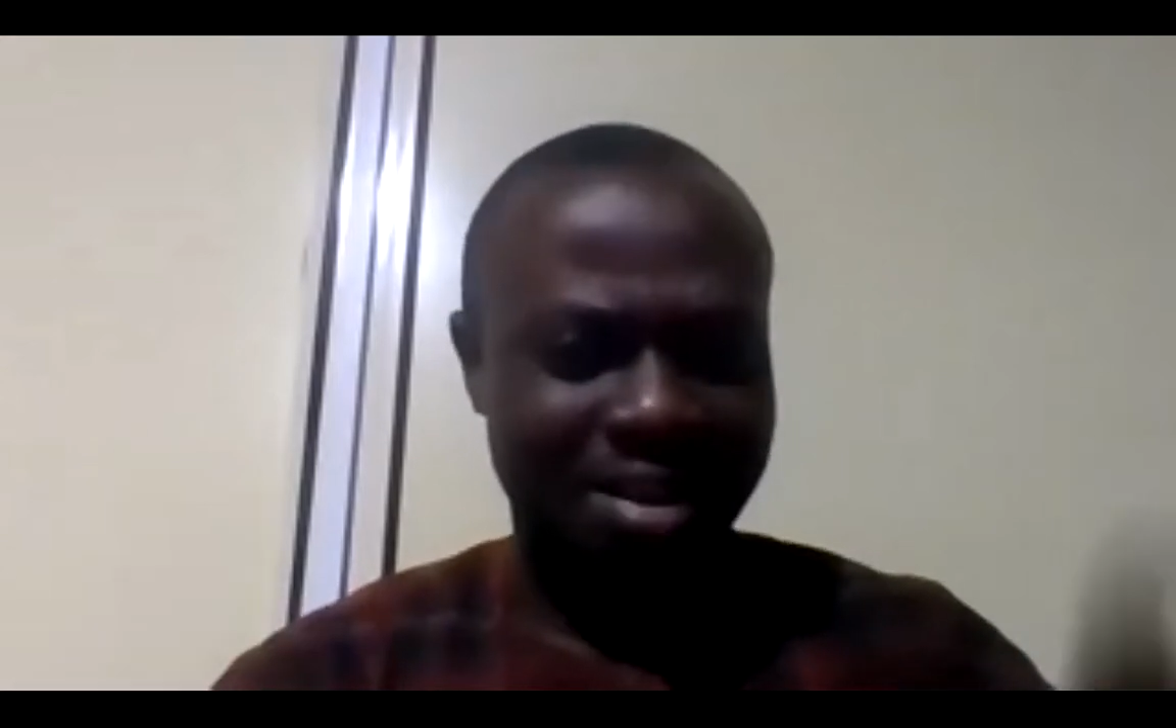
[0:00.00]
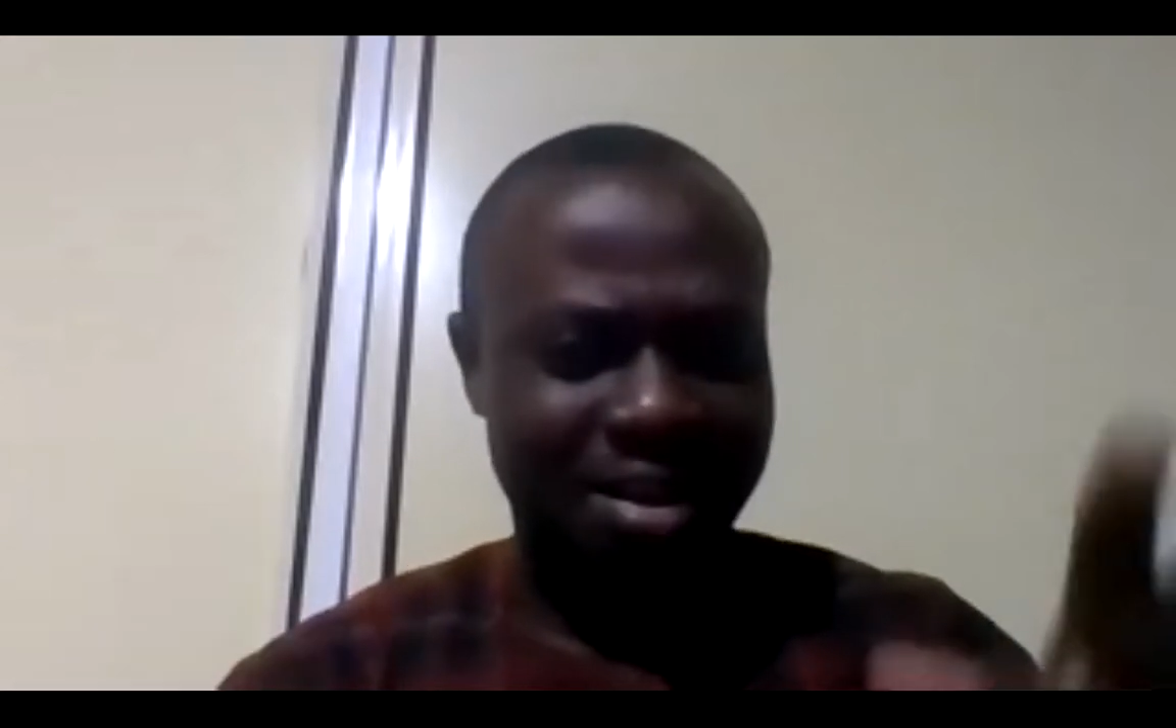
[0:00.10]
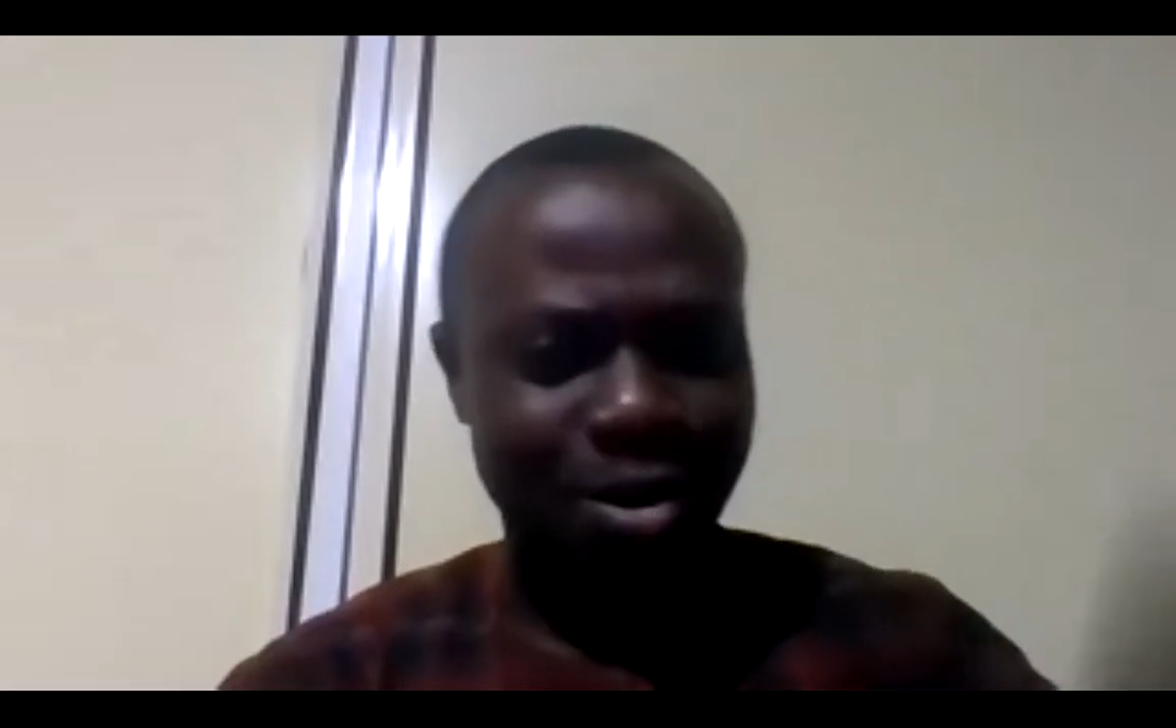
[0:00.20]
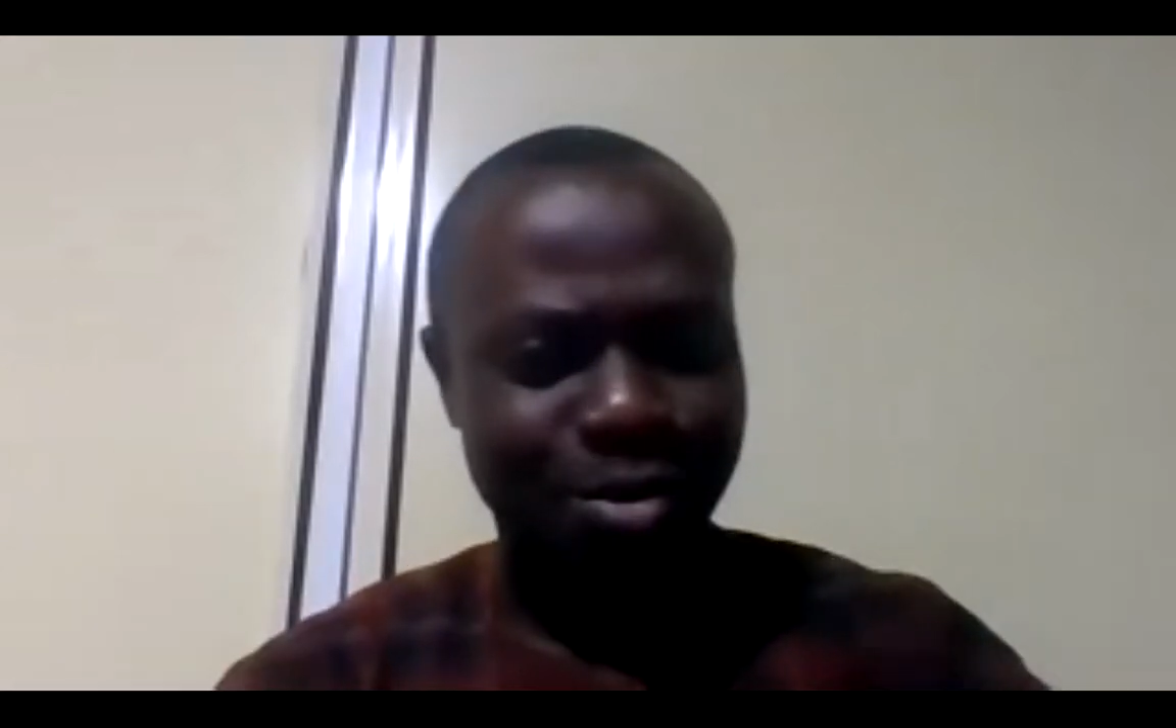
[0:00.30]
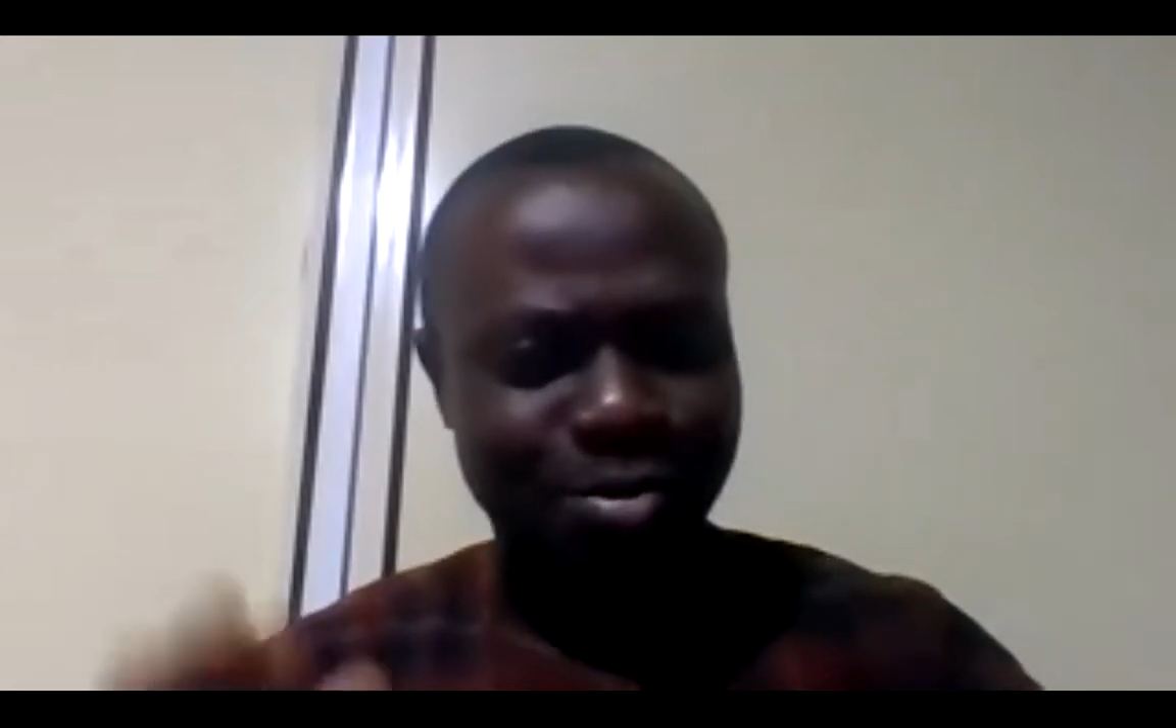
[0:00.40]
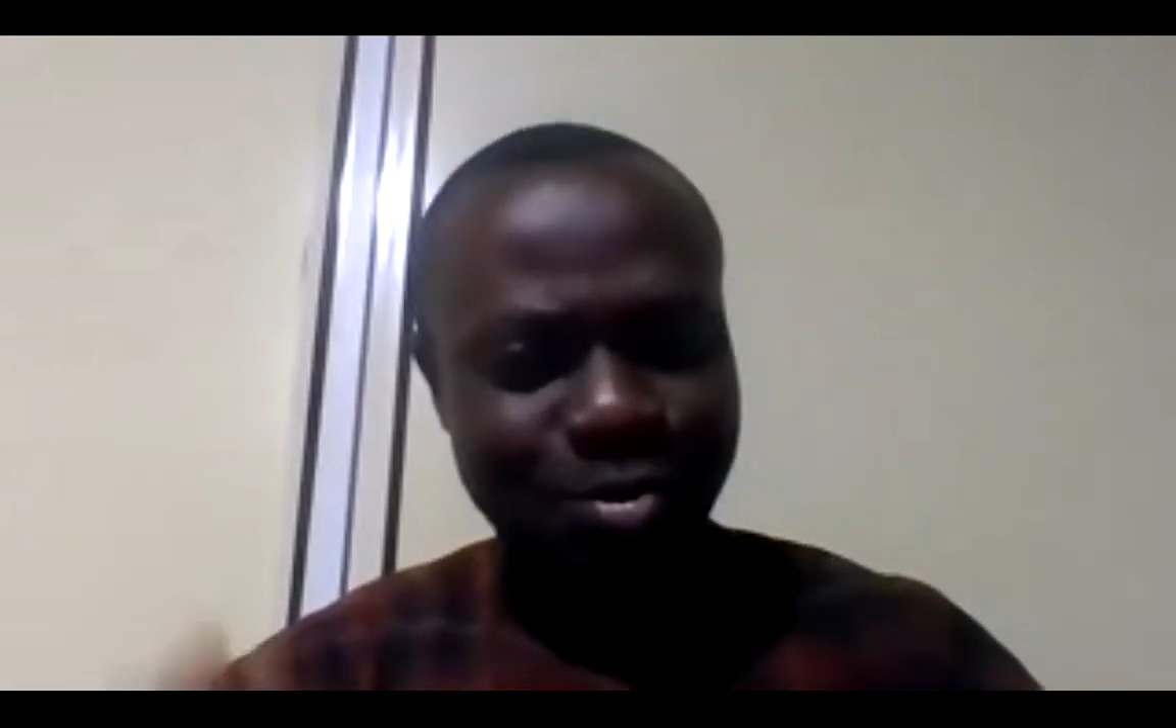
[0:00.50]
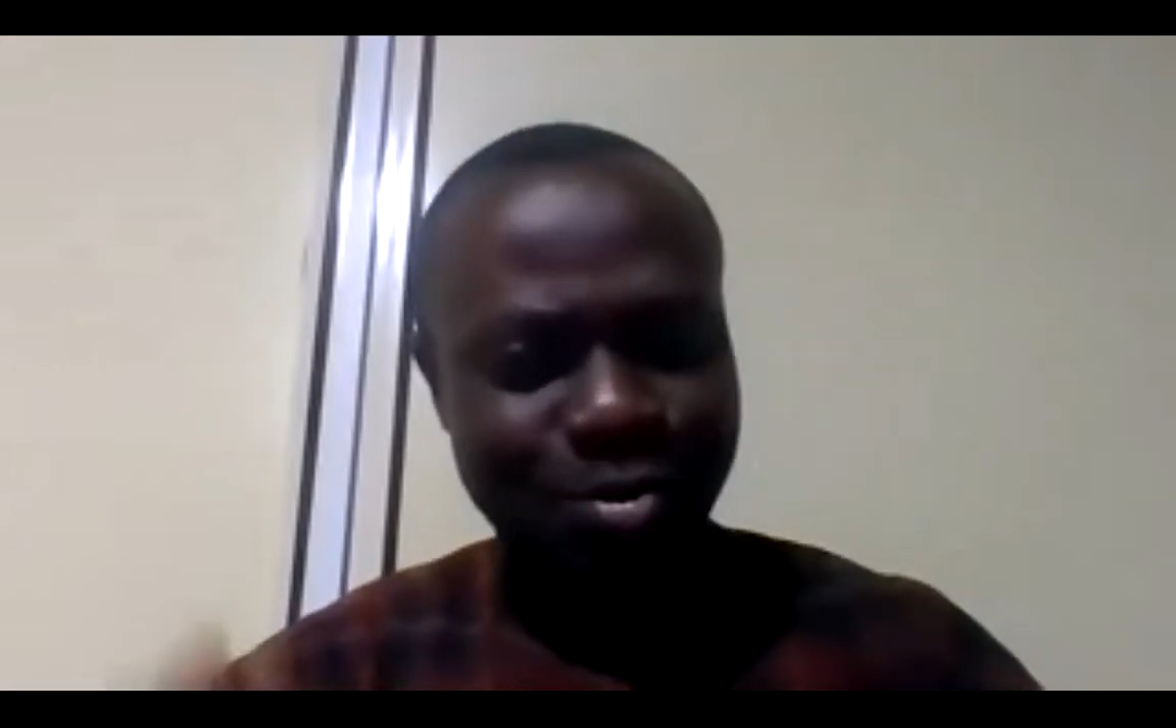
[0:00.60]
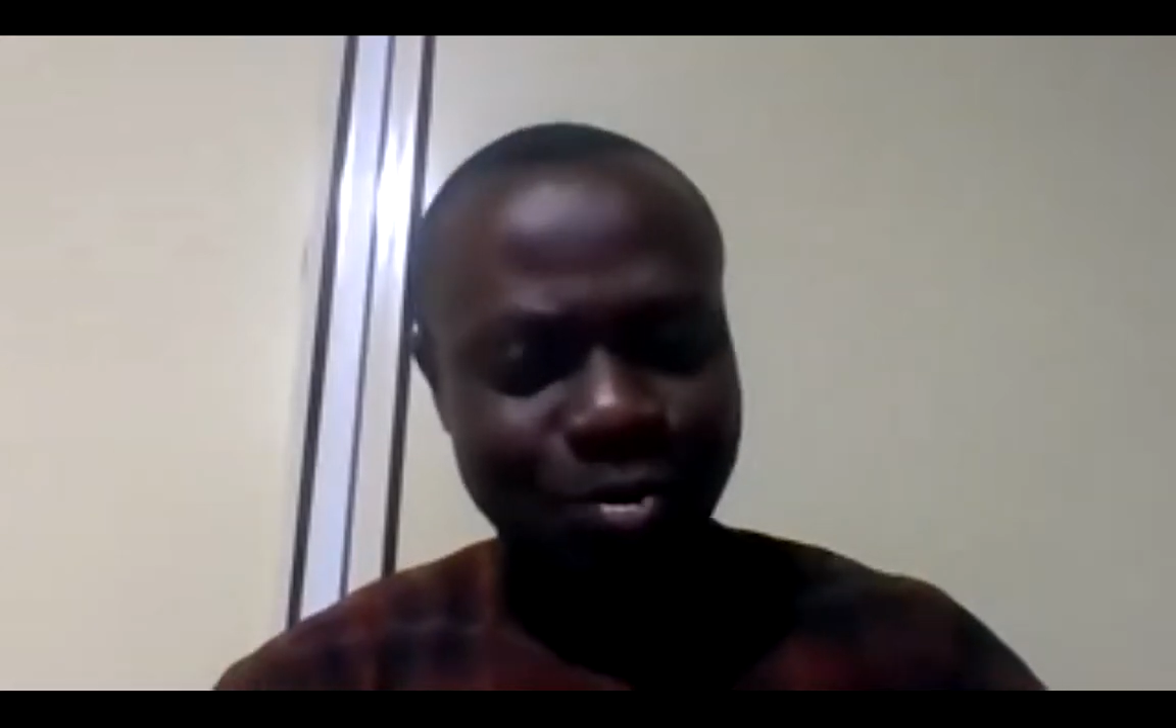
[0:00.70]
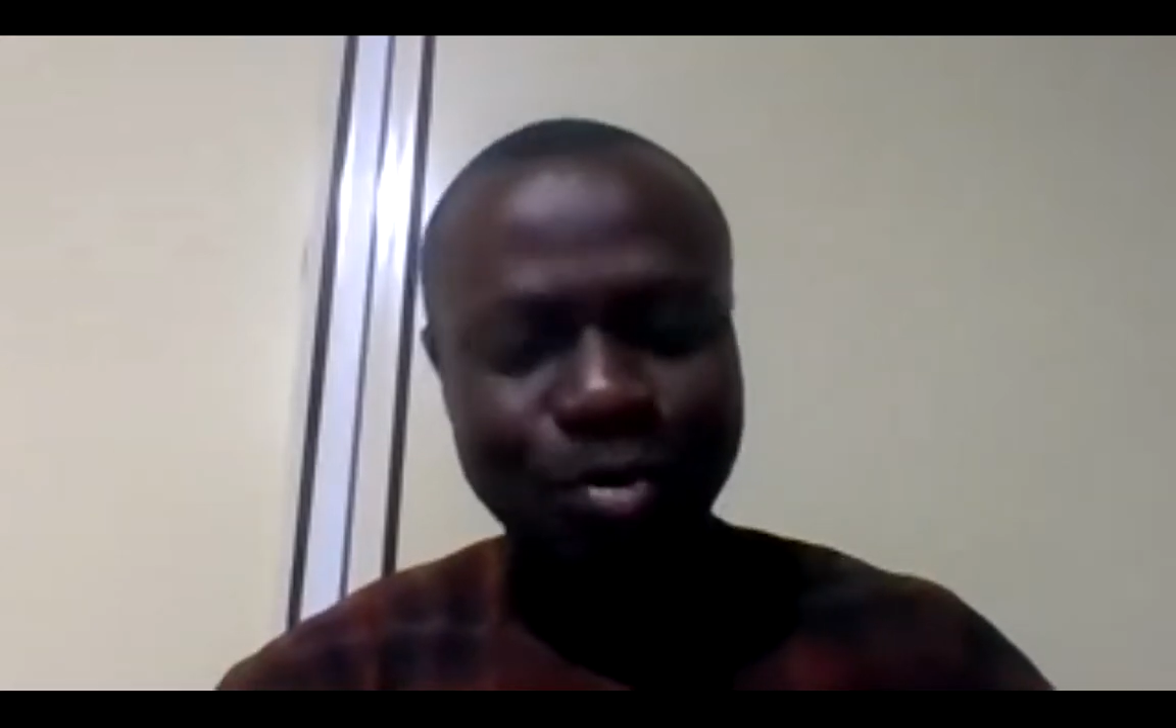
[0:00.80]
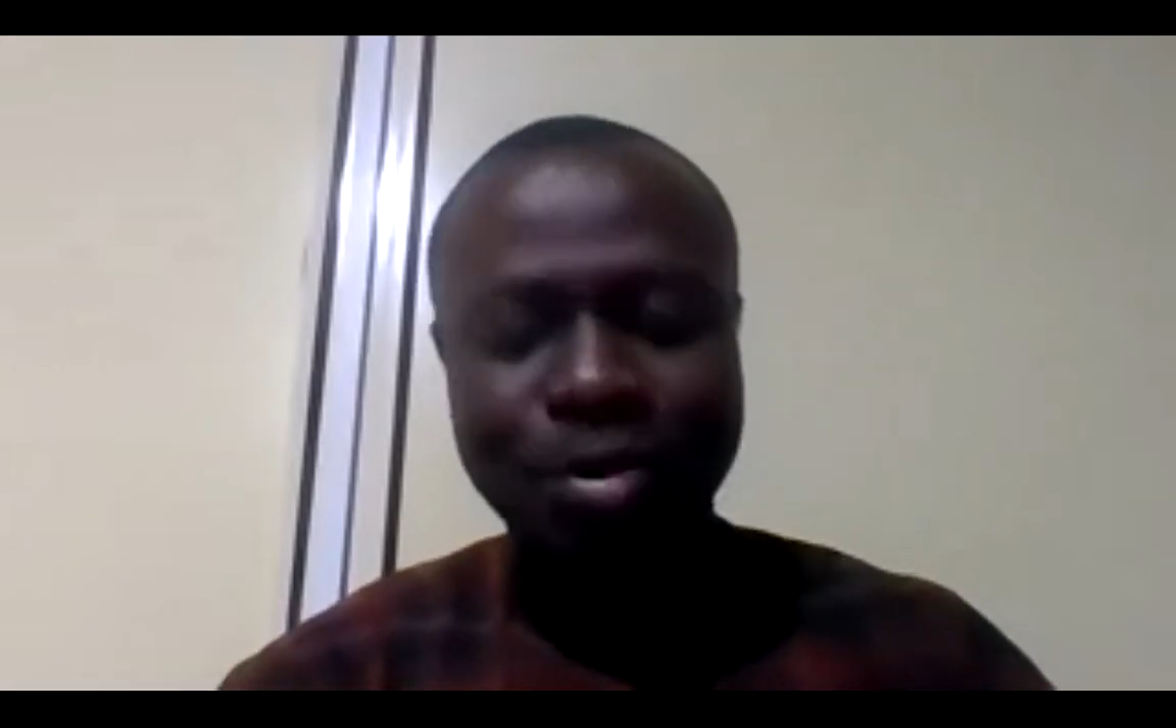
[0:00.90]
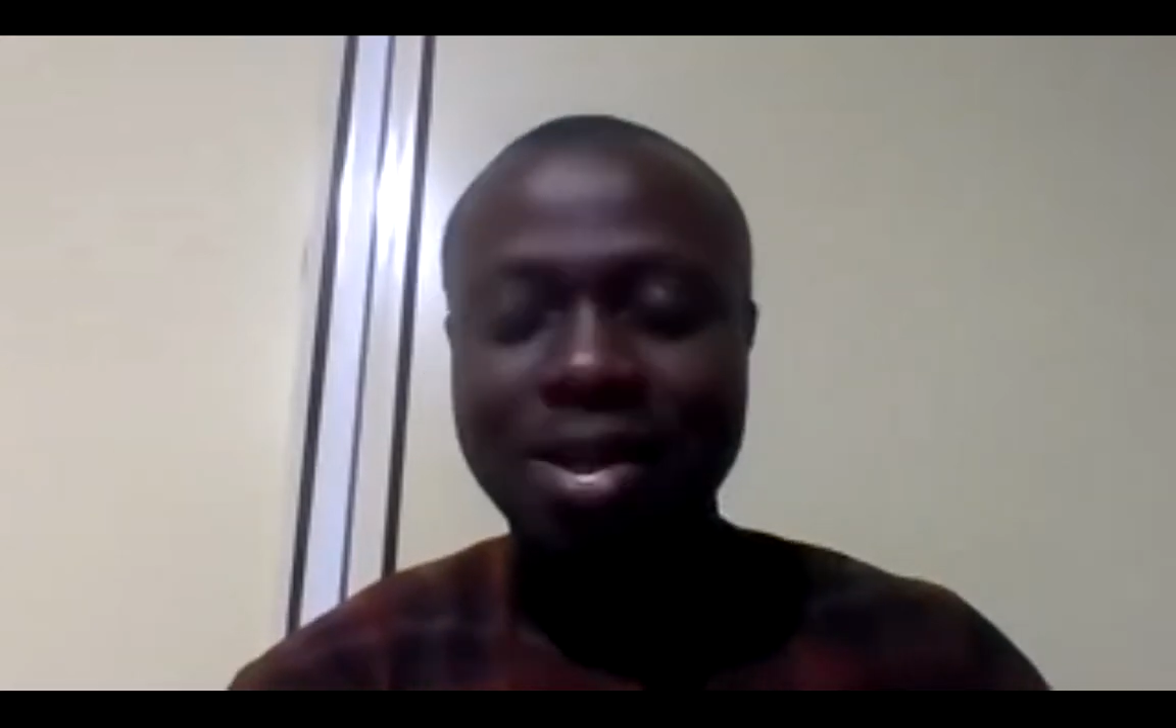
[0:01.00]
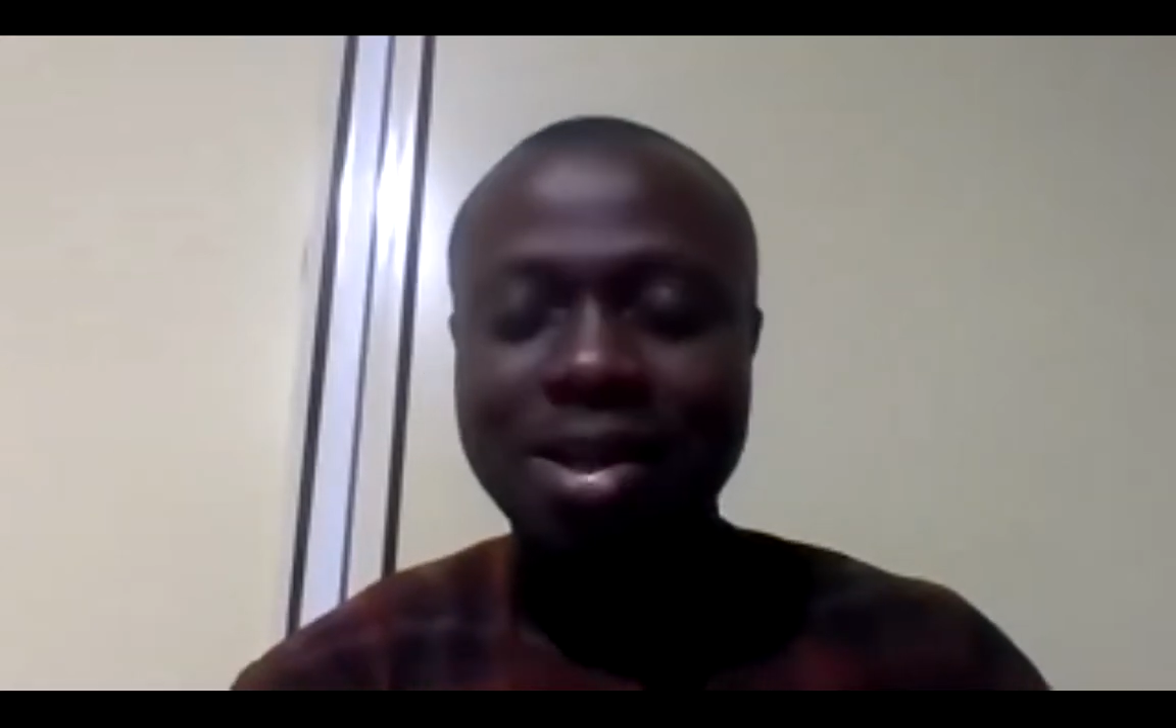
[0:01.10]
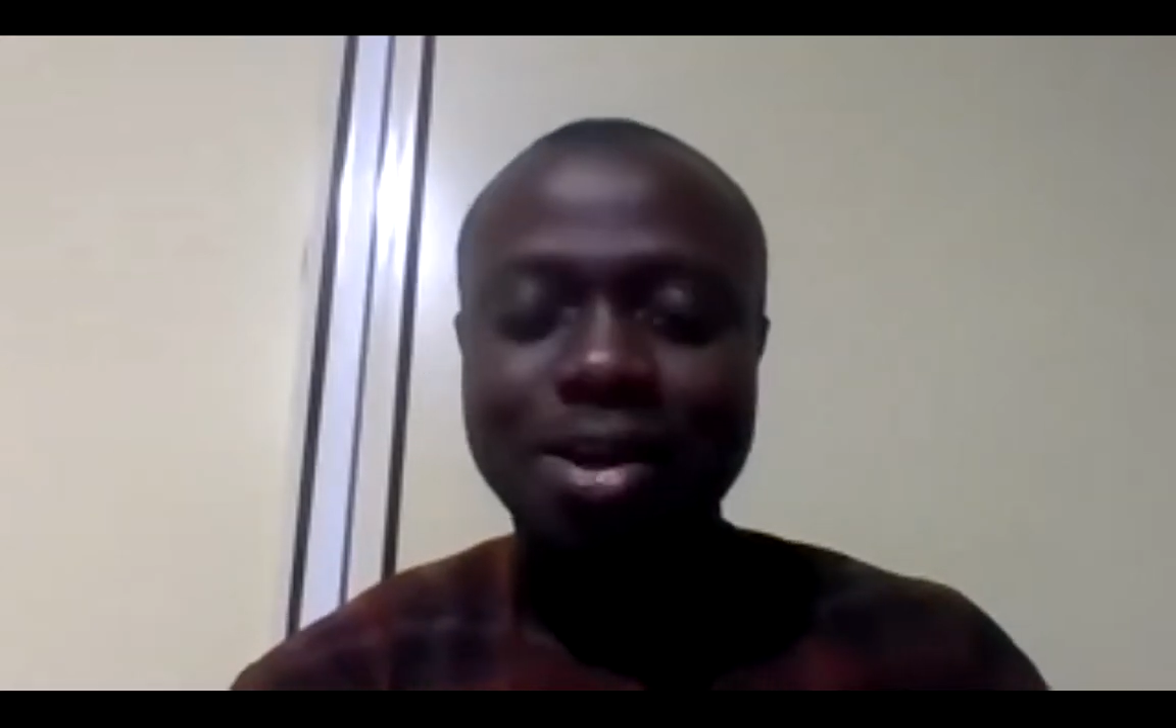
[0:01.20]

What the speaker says: a year or so.